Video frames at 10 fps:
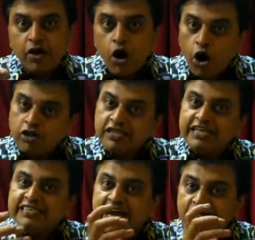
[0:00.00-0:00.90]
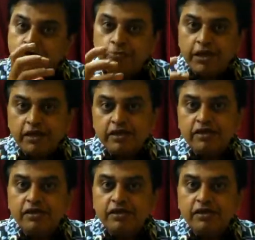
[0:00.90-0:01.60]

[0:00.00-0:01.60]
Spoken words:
All these have to be